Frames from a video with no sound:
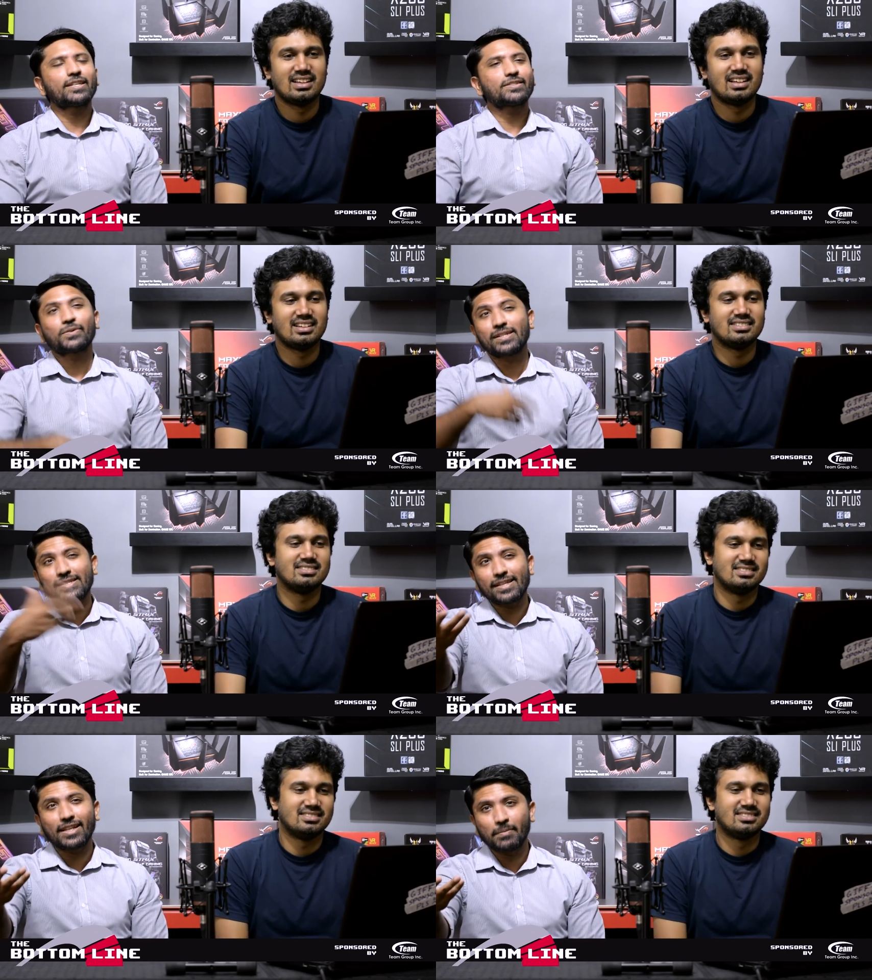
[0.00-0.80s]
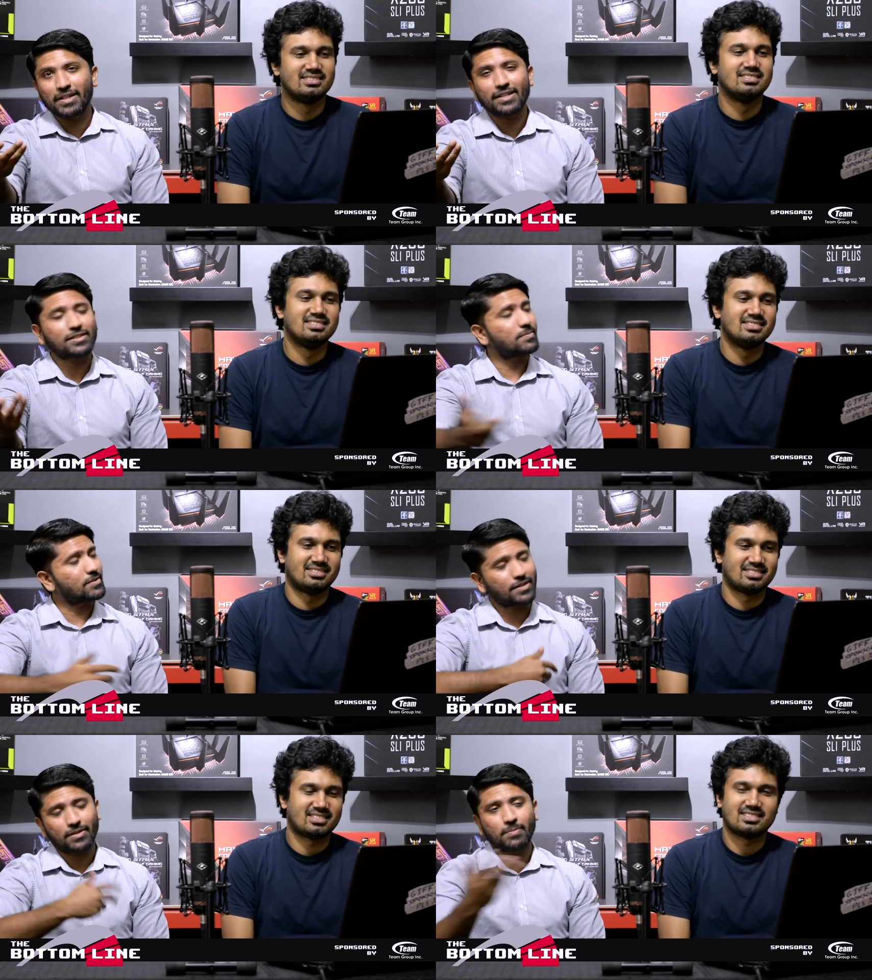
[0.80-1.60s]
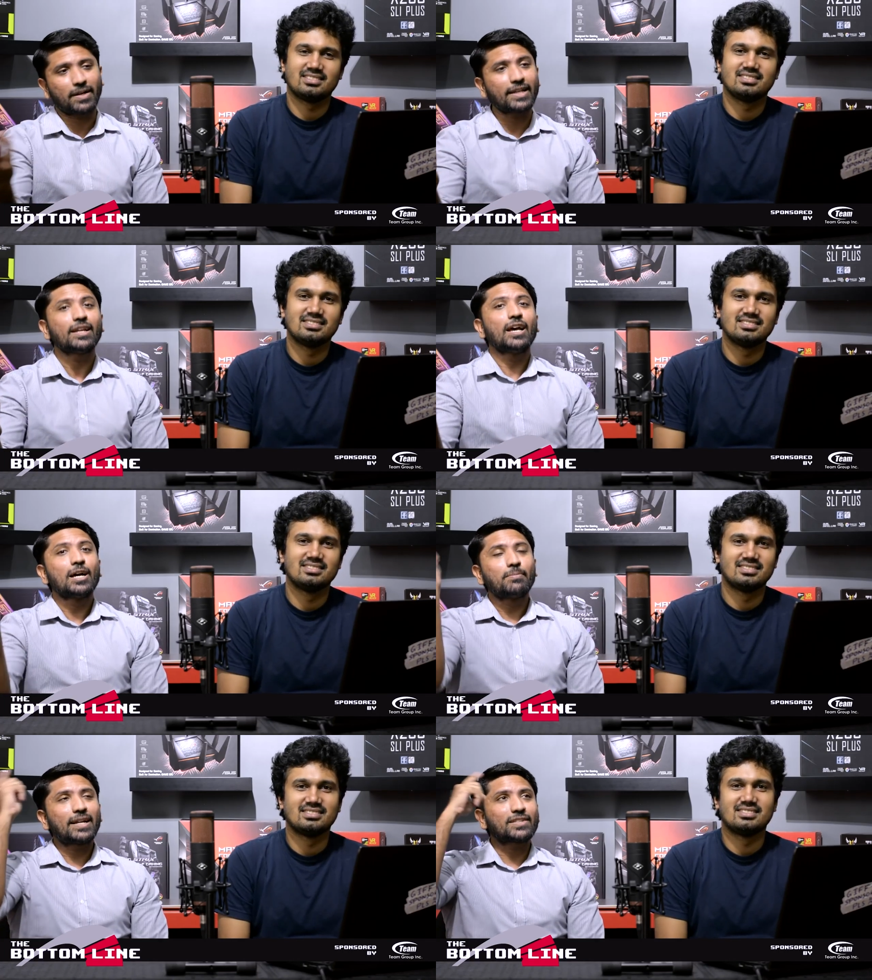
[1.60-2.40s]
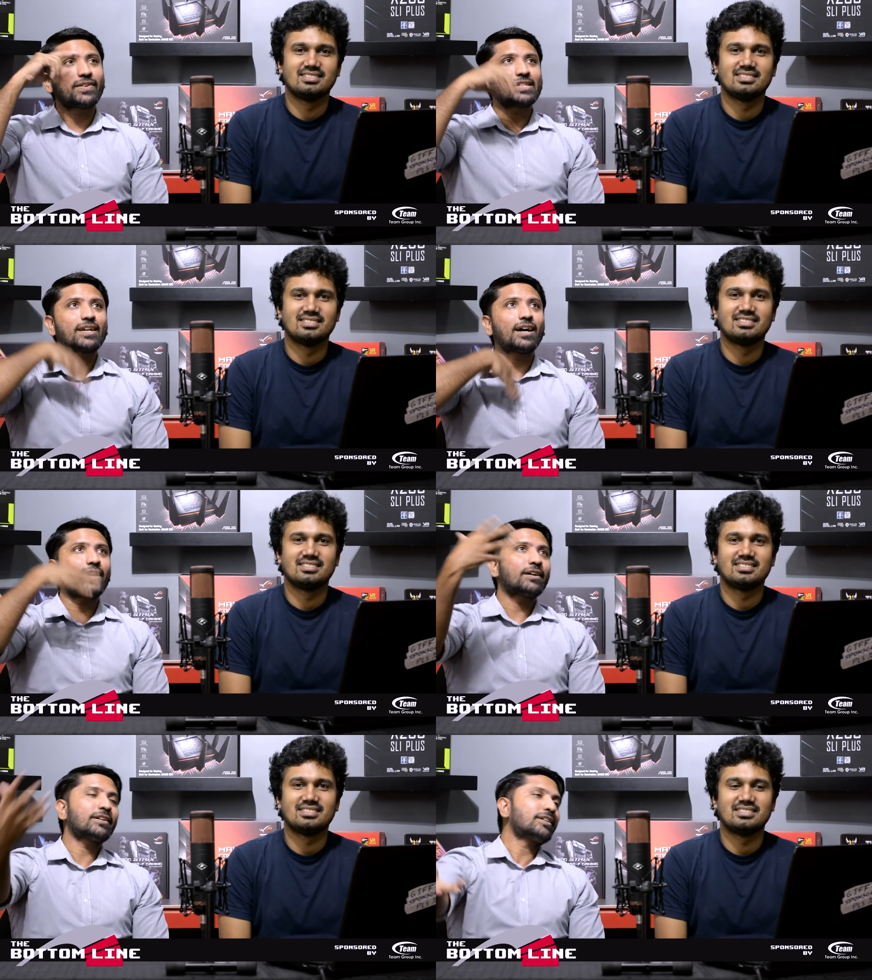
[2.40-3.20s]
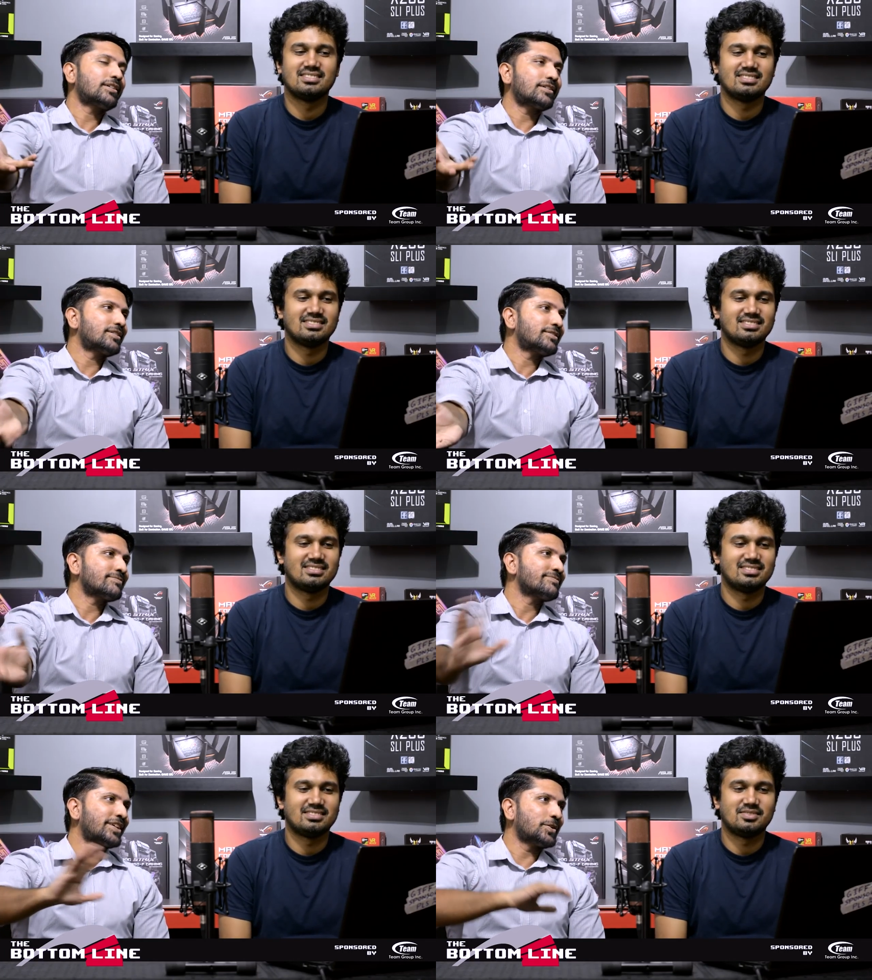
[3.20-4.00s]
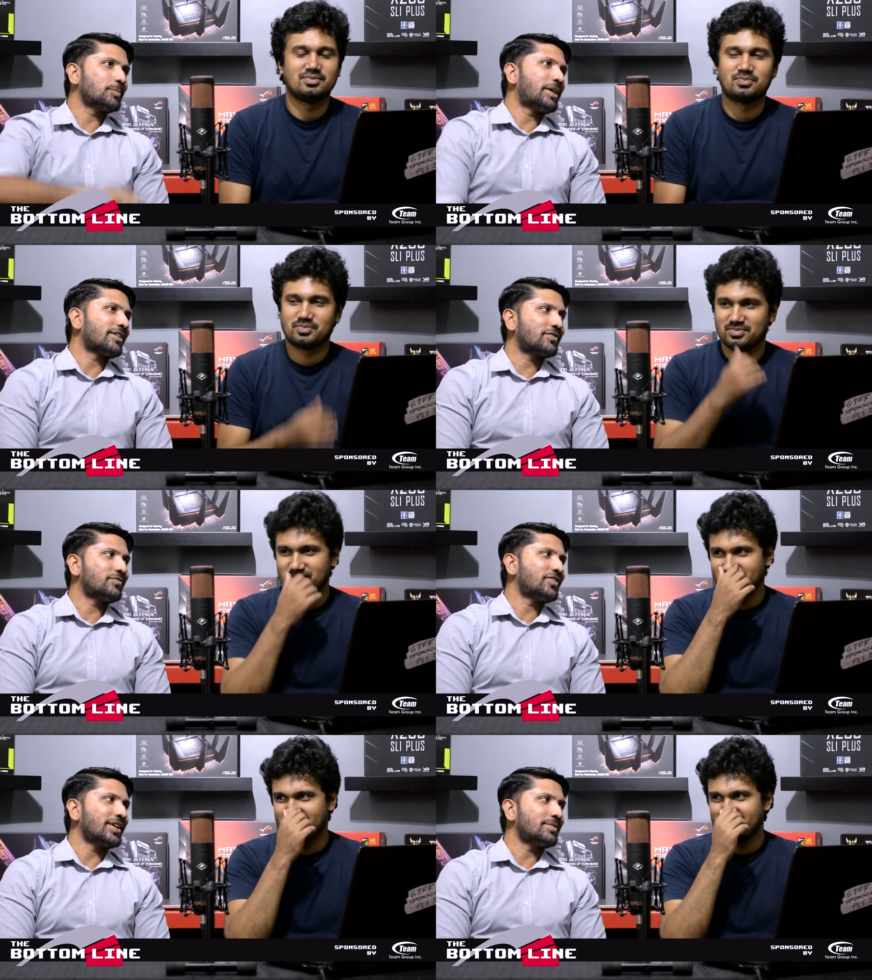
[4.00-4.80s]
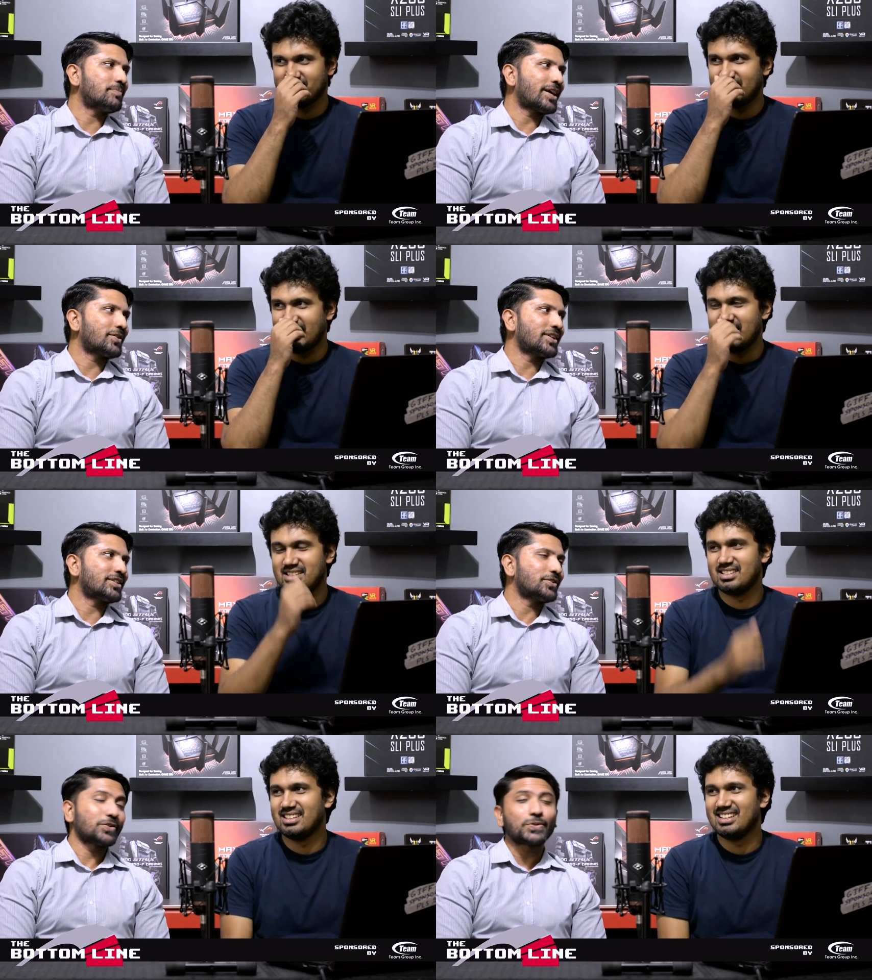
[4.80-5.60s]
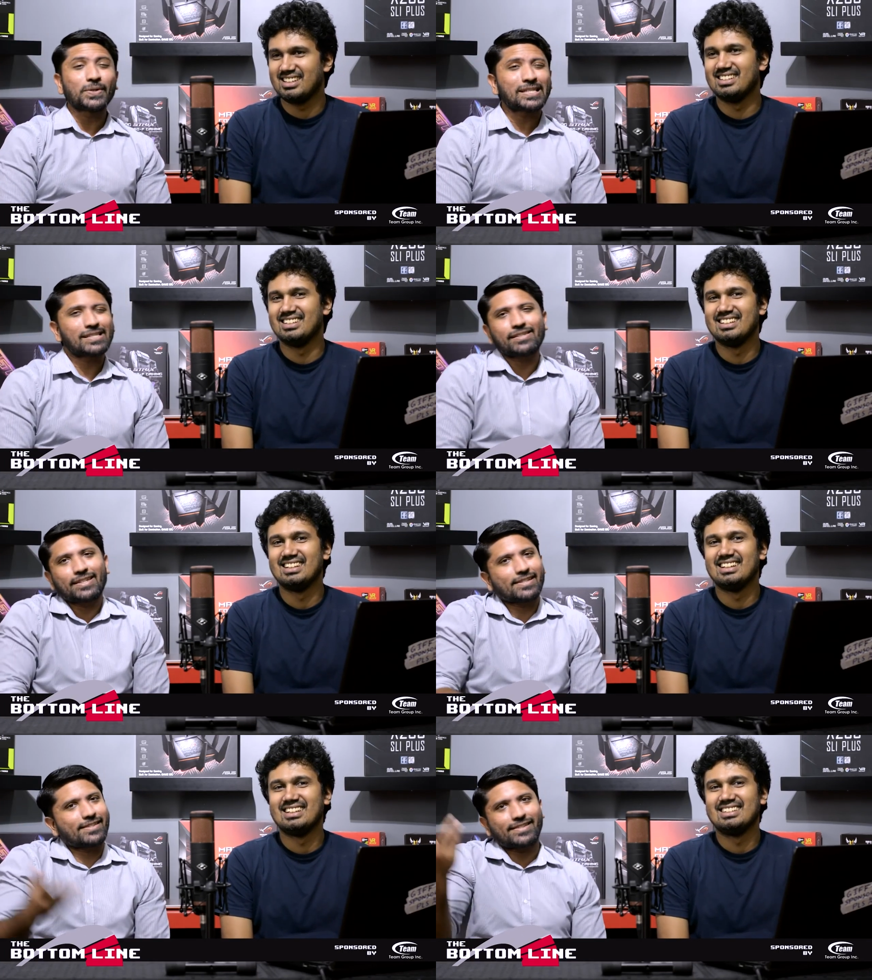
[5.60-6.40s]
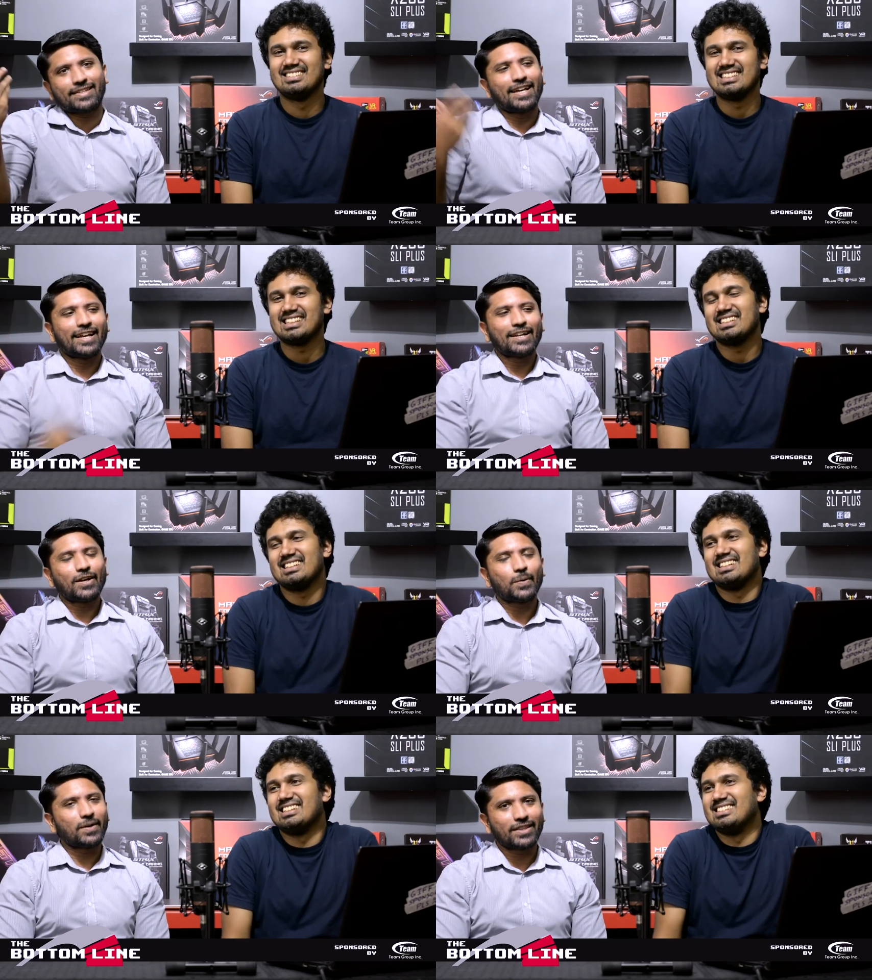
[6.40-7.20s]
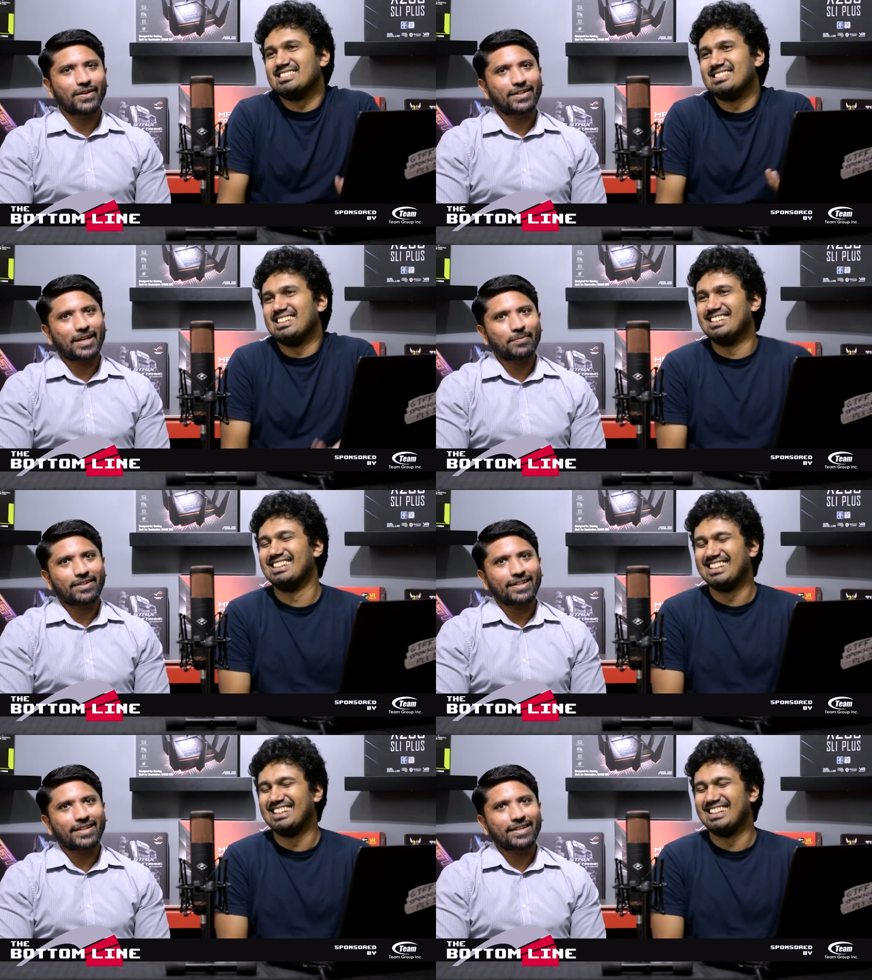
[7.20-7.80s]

Speaker 1: So they're just going to see a limited edition processor, they're going to buy But as far as, ah, you know, back feedback on it to you is it's yeah. worth your time.